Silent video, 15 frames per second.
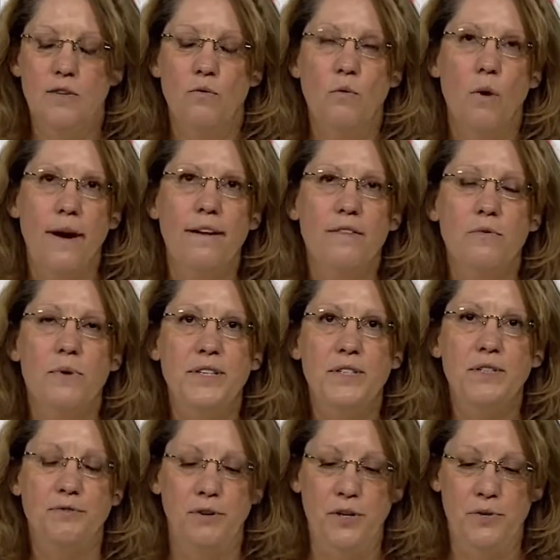One of the
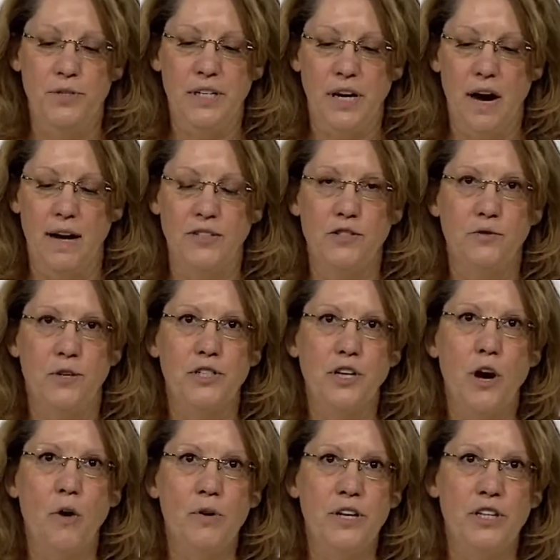reasons for using a strict
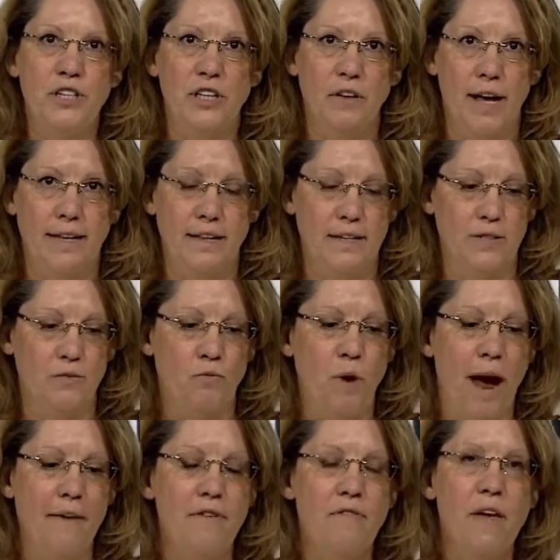coding sheet like this,
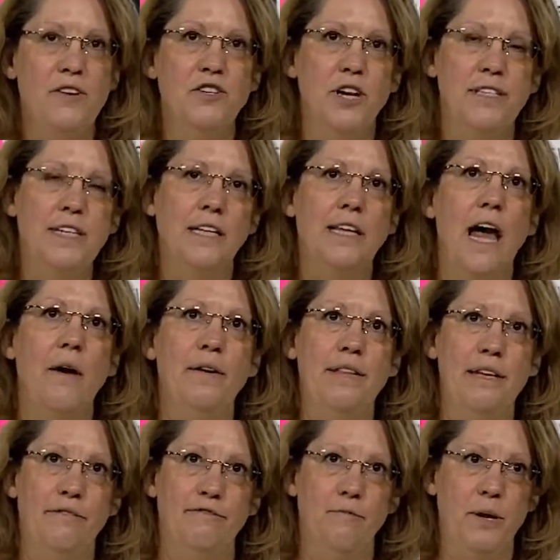rather than just allowing
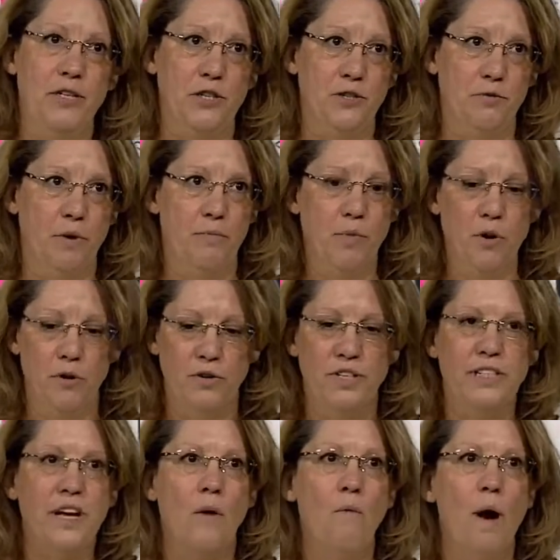the information to emerge,
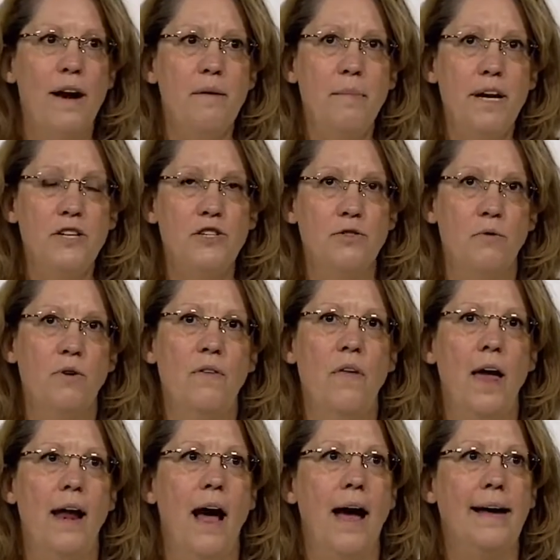is I want to make sure
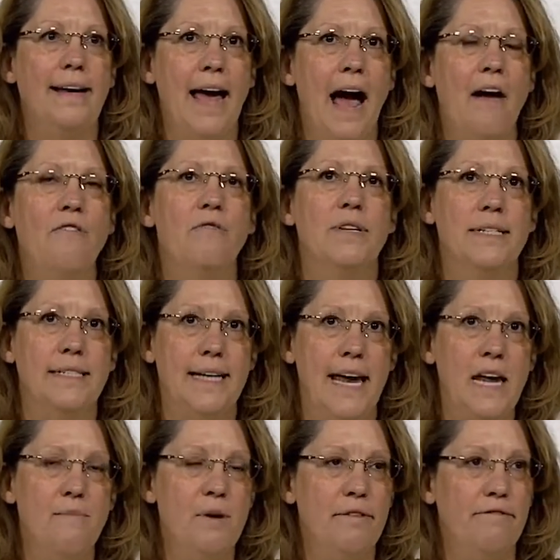that I gather the
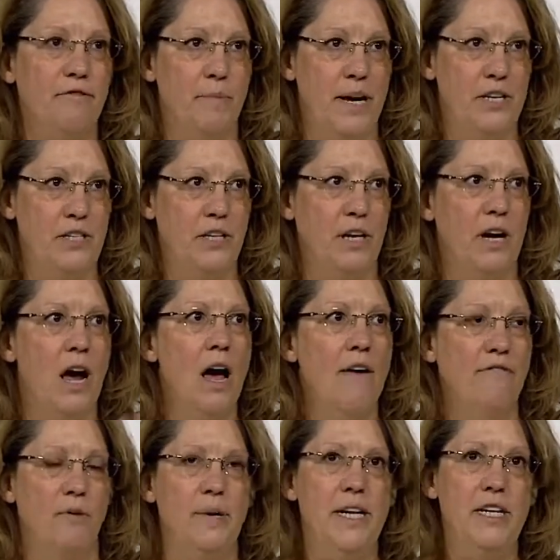same information
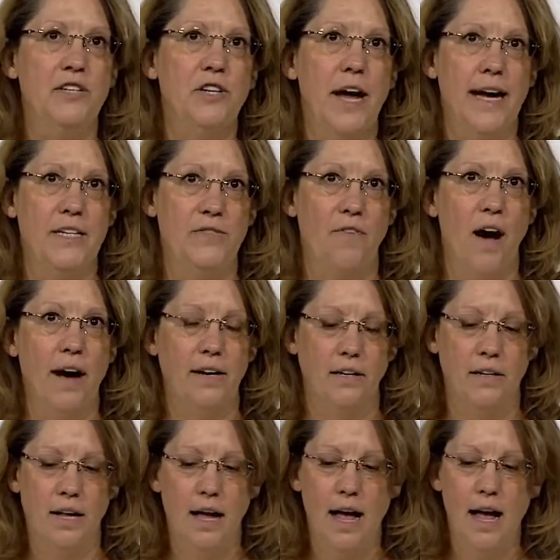from each case file.